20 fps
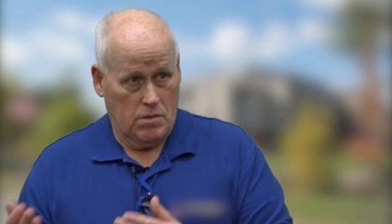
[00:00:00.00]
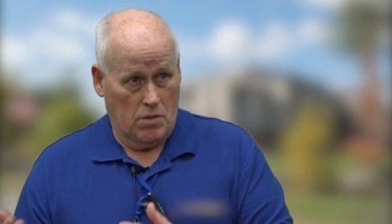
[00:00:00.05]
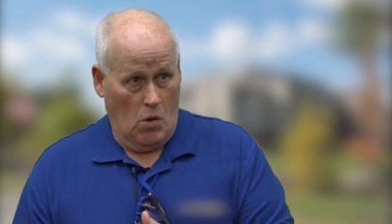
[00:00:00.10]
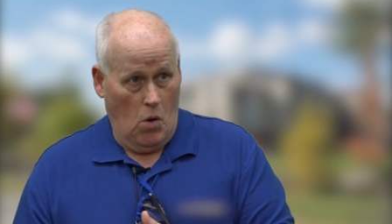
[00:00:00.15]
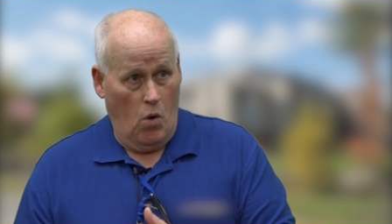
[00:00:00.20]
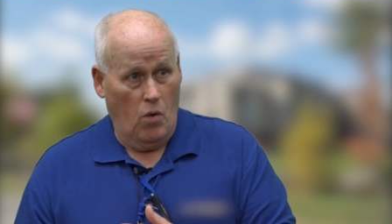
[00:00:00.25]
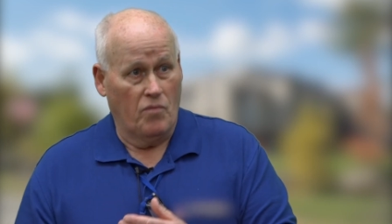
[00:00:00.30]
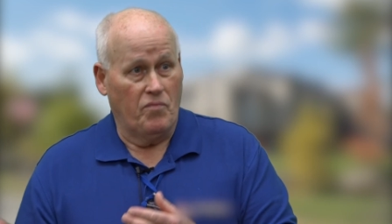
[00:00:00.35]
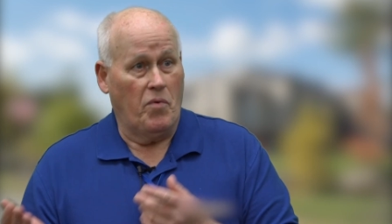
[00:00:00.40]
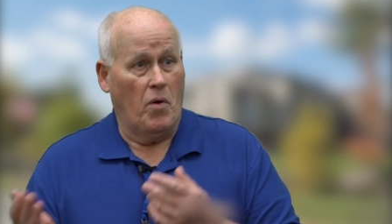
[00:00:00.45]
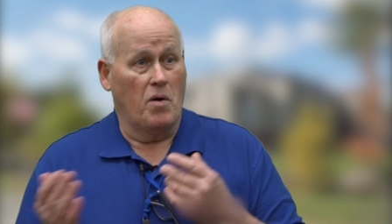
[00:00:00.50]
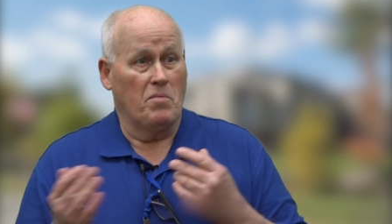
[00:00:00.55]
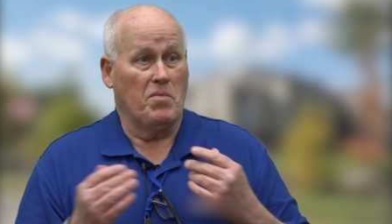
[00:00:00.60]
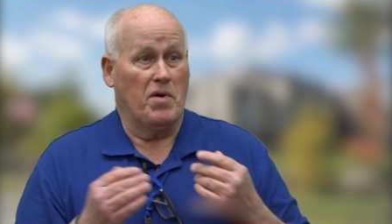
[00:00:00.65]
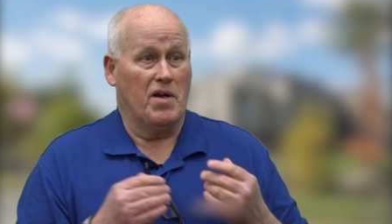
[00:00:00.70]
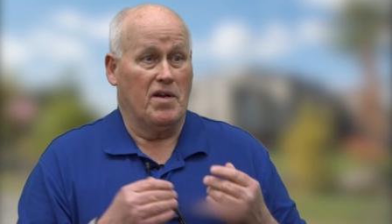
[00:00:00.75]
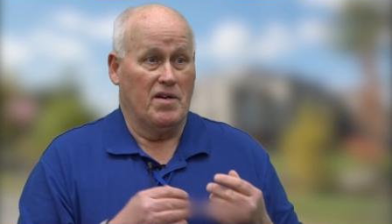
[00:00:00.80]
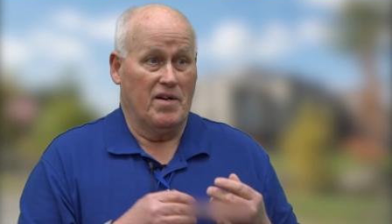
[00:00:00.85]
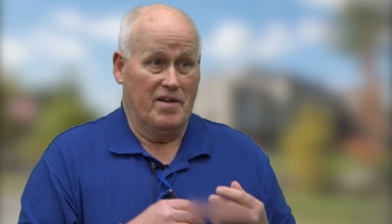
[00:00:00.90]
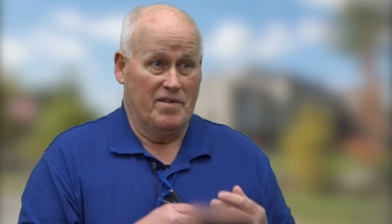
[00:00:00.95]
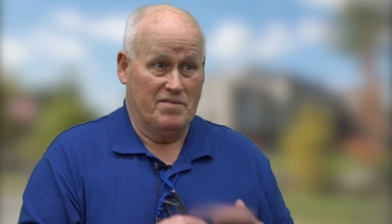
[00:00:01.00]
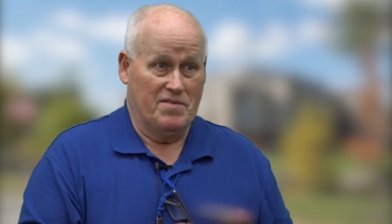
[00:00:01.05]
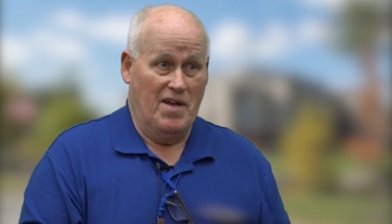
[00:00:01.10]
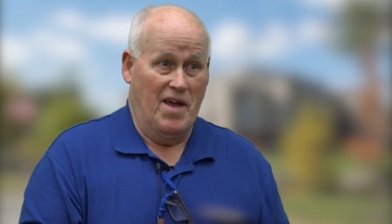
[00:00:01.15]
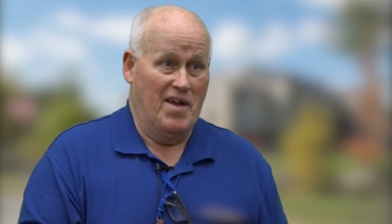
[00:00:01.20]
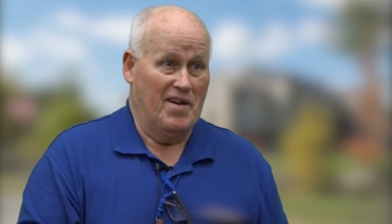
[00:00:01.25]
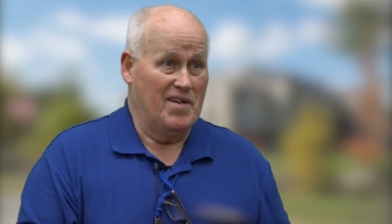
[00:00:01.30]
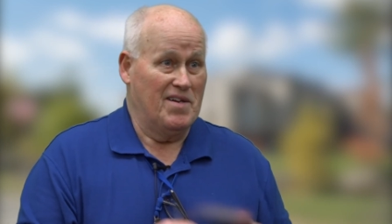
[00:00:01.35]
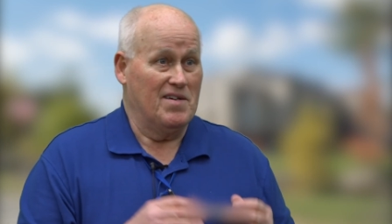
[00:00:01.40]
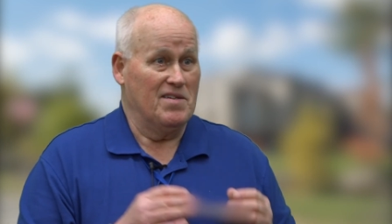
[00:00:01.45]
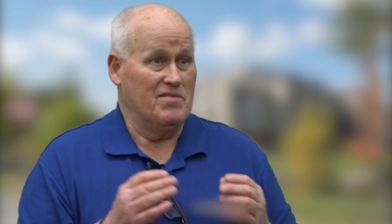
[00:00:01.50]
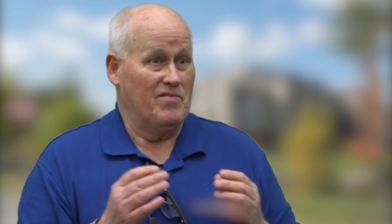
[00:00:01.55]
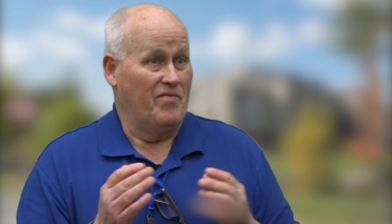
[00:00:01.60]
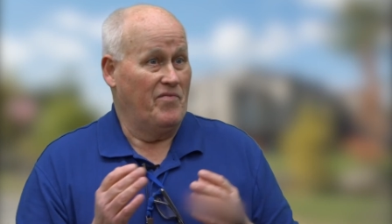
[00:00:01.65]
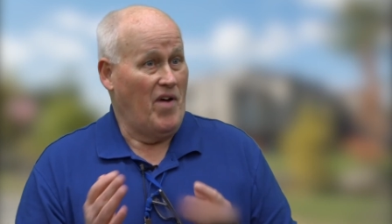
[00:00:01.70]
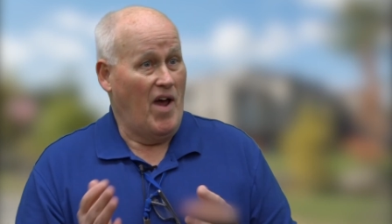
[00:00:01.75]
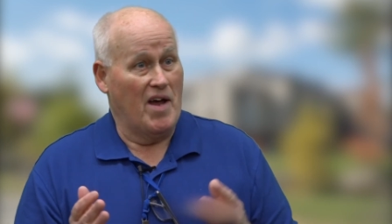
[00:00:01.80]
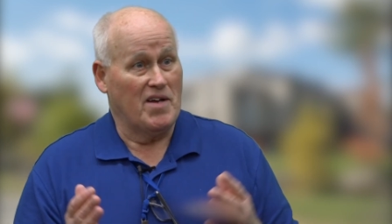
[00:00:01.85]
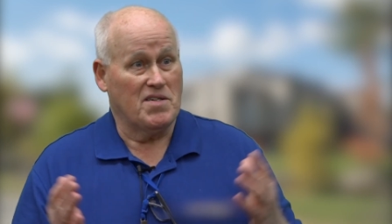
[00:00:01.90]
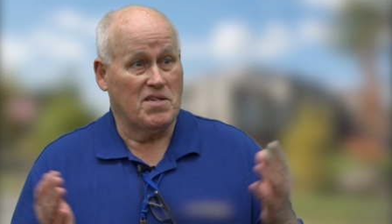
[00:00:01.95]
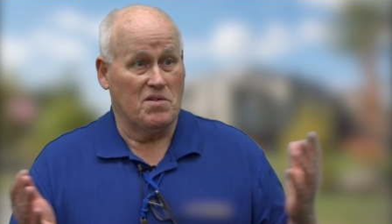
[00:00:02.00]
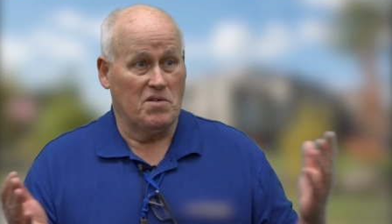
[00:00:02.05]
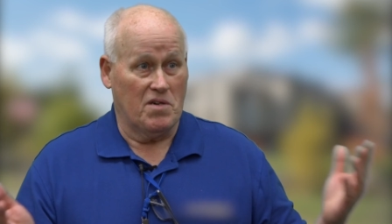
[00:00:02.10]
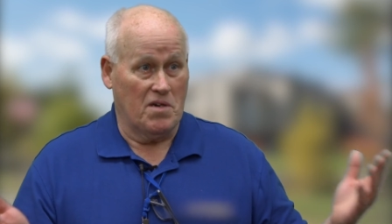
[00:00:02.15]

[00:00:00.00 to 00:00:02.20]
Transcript: cold forming and heading and fastener